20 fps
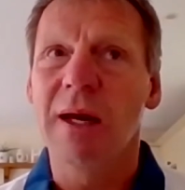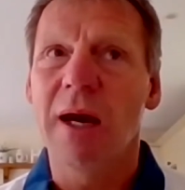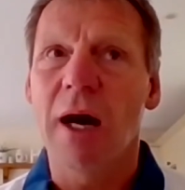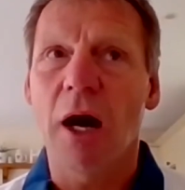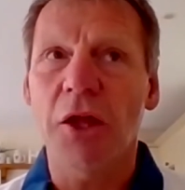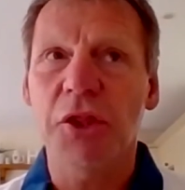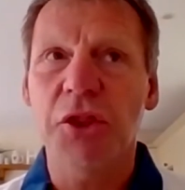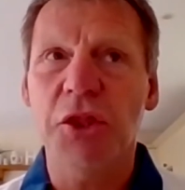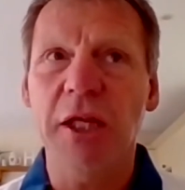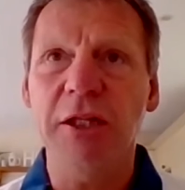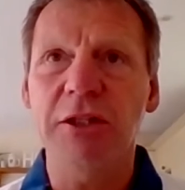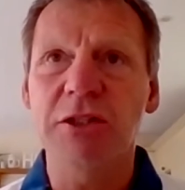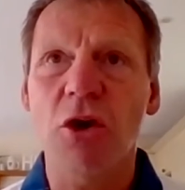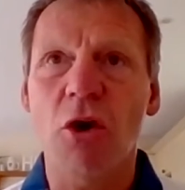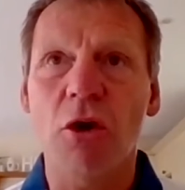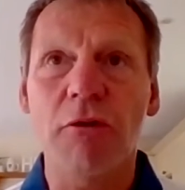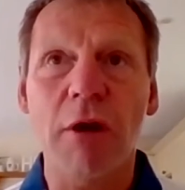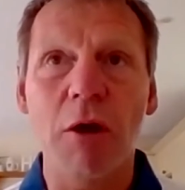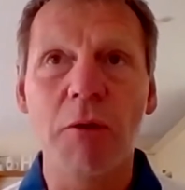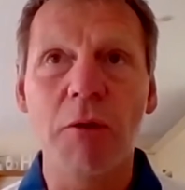I think
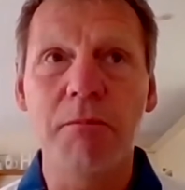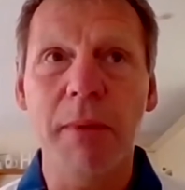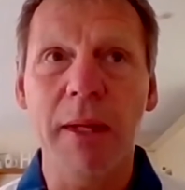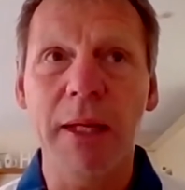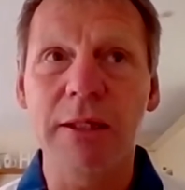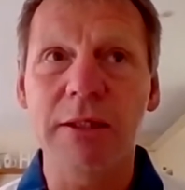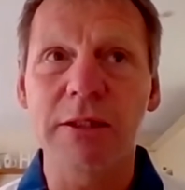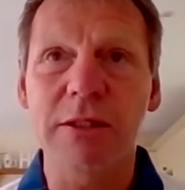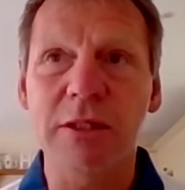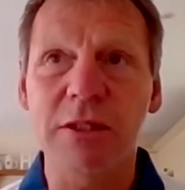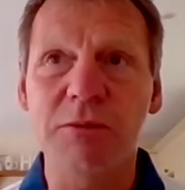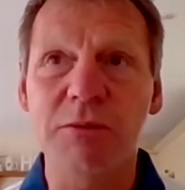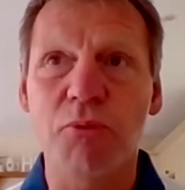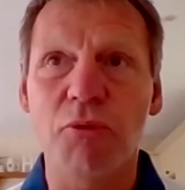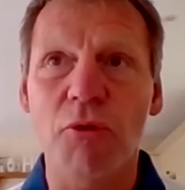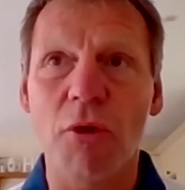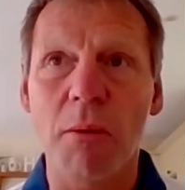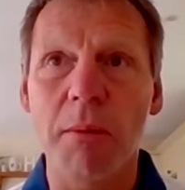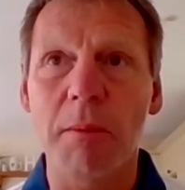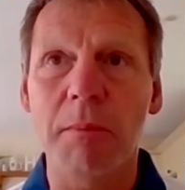Tyrone Mings has
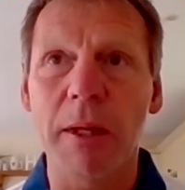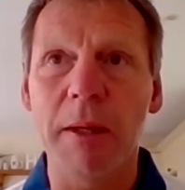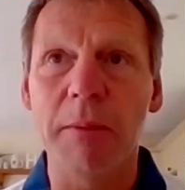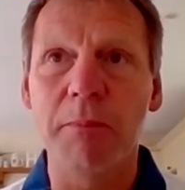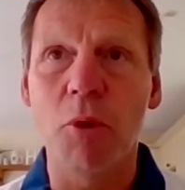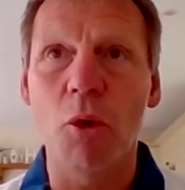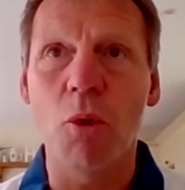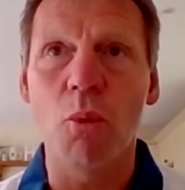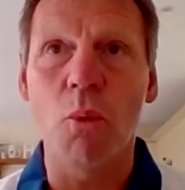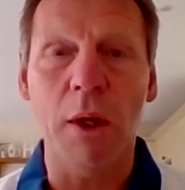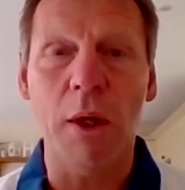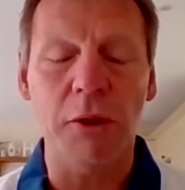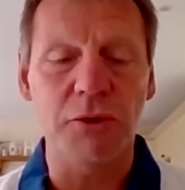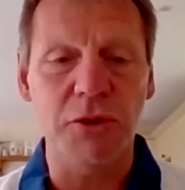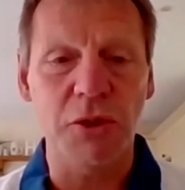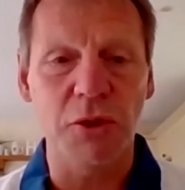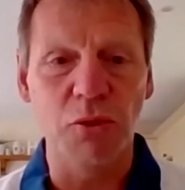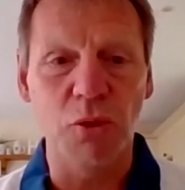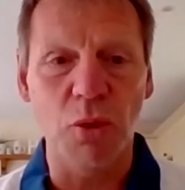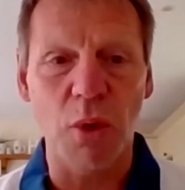probably put one or
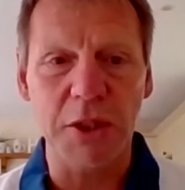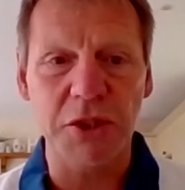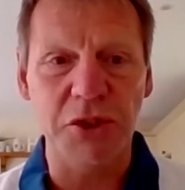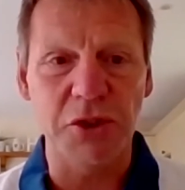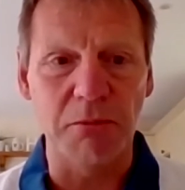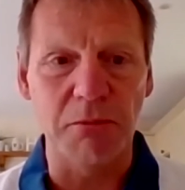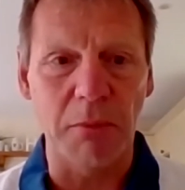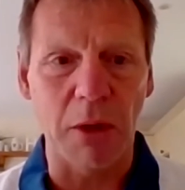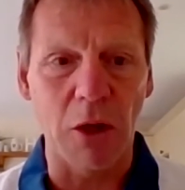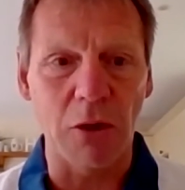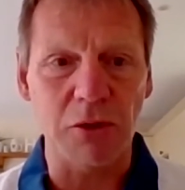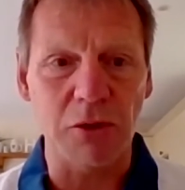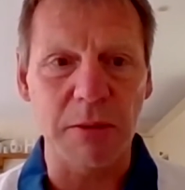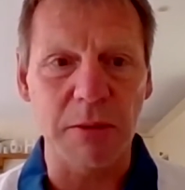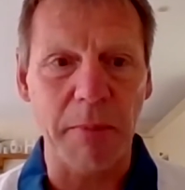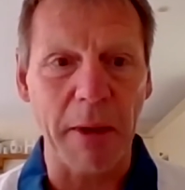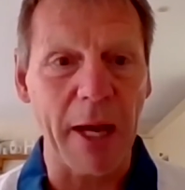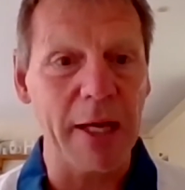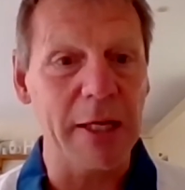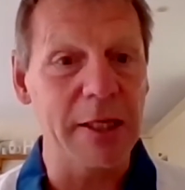two question marks
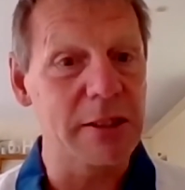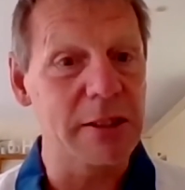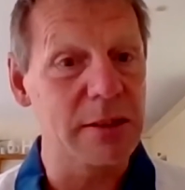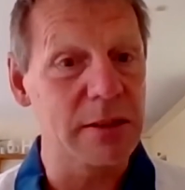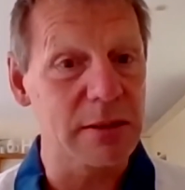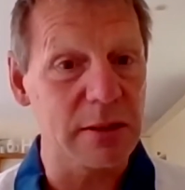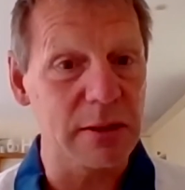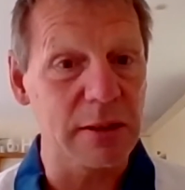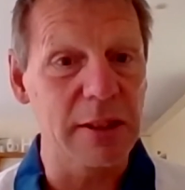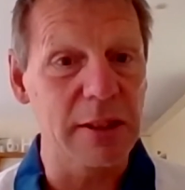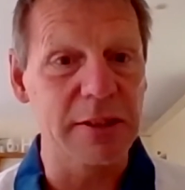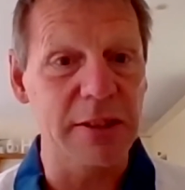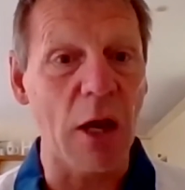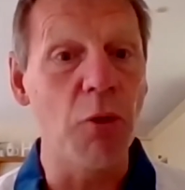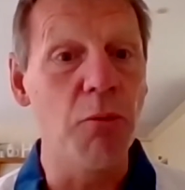about his